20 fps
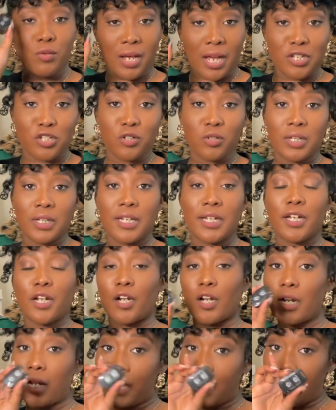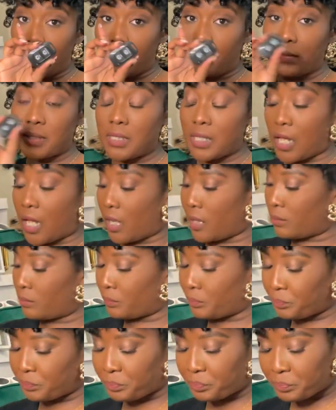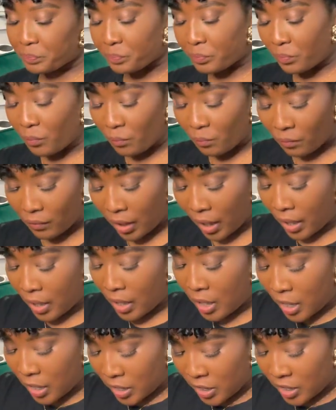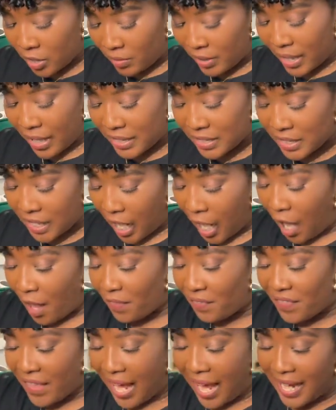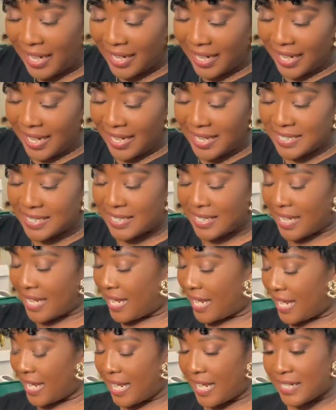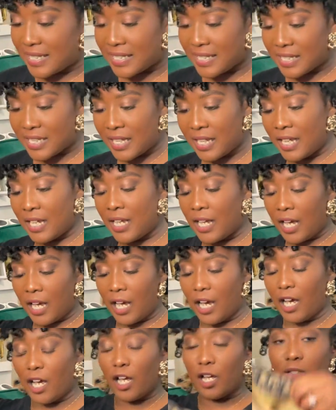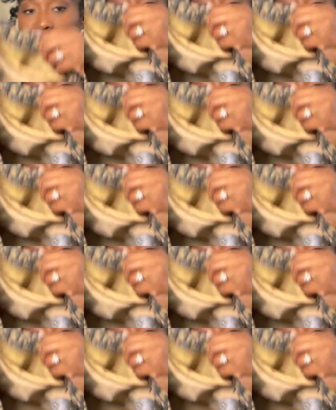got your clicker, Amazon. So yes, y'all, that is it. Um,